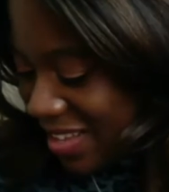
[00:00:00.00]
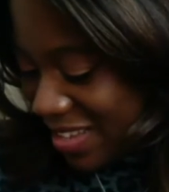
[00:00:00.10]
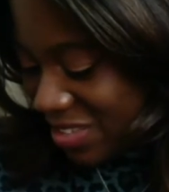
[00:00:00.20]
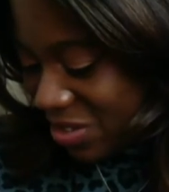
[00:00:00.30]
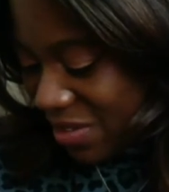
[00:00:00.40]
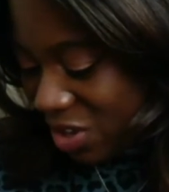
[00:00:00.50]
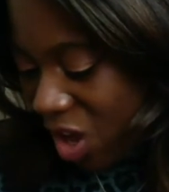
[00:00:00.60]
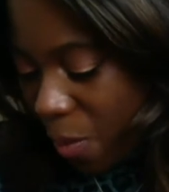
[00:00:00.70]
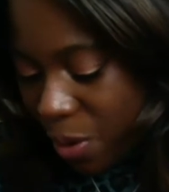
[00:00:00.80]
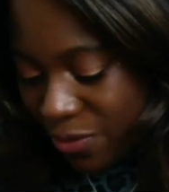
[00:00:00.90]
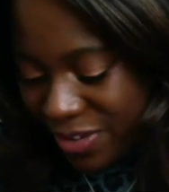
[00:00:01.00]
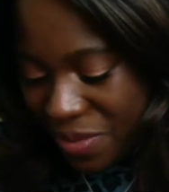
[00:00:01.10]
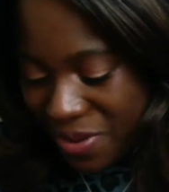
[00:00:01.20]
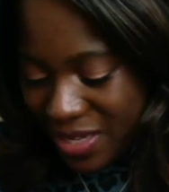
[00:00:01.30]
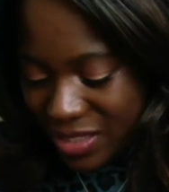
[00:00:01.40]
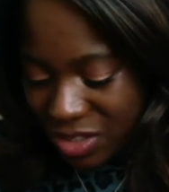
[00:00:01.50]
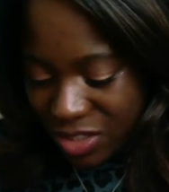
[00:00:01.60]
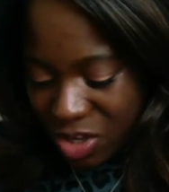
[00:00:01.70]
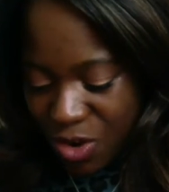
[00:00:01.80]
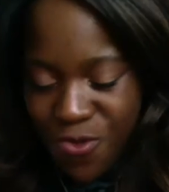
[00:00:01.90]
So I do have a couple of lippies because
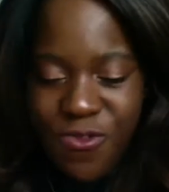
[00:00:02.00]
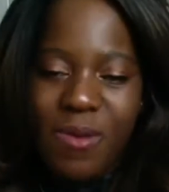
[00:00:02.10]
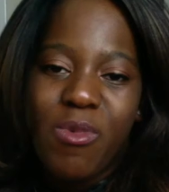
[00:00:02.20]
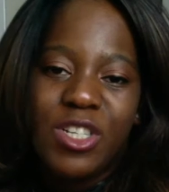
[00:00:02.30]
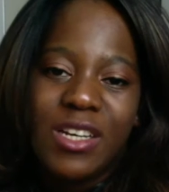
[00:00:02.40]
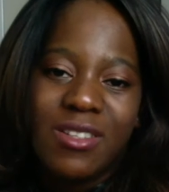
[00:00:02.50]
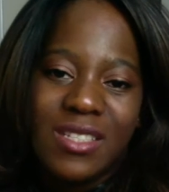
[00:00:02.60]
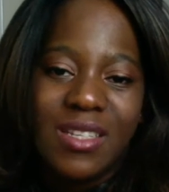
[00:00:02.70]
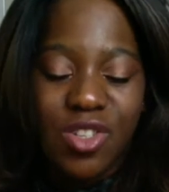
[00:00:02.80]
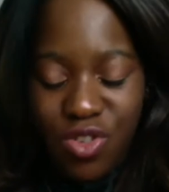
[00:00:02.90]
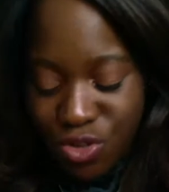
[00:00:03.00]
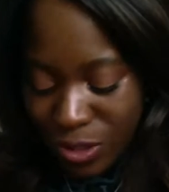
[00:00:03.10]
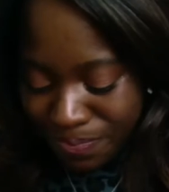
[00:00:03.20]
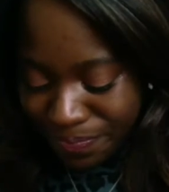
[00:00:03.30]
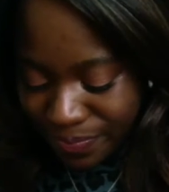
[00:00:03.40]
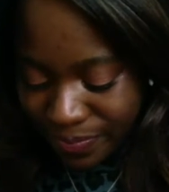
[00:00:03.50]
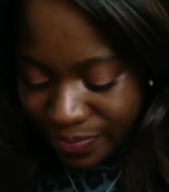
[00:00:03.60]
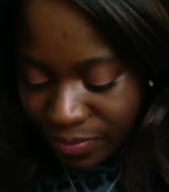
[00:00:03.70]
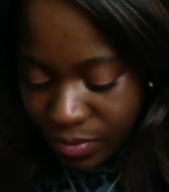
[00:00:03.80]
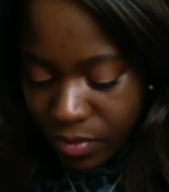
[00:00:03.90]
I couldn't fit much else in this drawer.
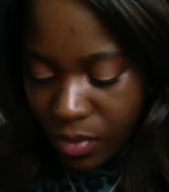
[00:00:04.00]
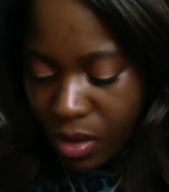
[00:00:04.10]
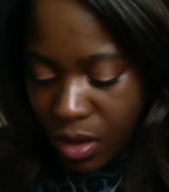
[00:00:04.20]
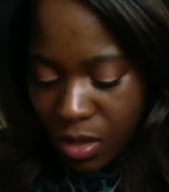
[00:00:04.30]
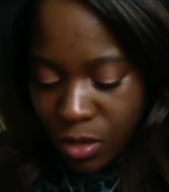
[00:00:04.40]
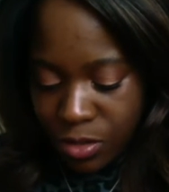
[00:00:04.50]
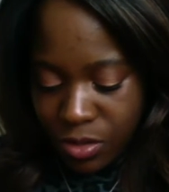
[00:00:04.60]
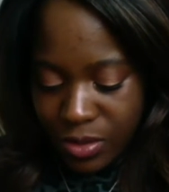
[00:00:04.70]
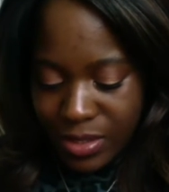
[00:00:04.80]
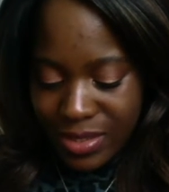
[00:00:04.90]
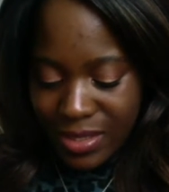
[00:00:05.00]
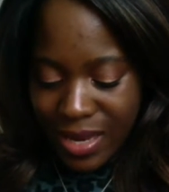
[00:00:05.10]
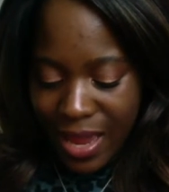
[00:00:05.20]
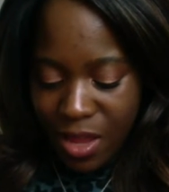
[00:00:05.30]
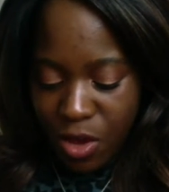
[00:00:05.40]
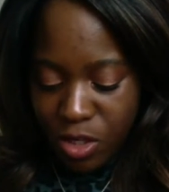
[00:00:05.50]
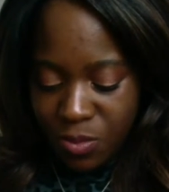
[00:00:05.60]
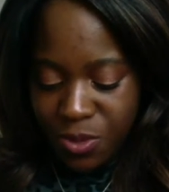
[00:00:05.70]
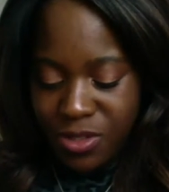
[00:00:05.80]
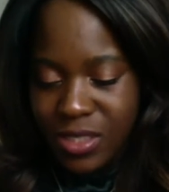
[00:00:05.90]
So this is a
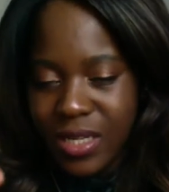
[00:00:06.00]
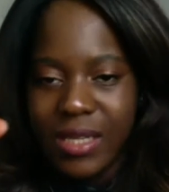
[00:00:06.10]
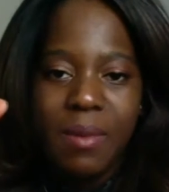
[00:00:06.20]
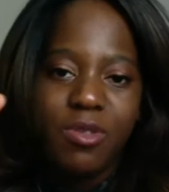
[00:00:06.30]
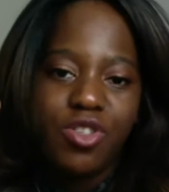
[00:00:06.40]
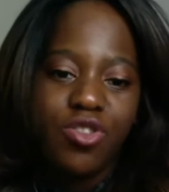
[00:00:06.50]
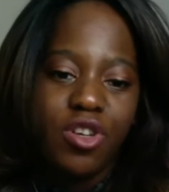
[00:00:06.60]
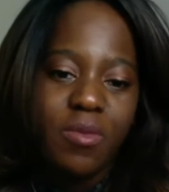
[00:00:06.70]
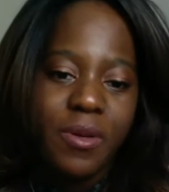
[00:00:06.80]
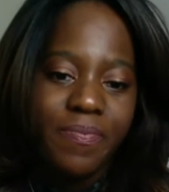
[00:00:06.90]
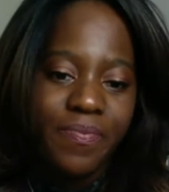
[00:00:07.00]
Huda Beauty lip strobe.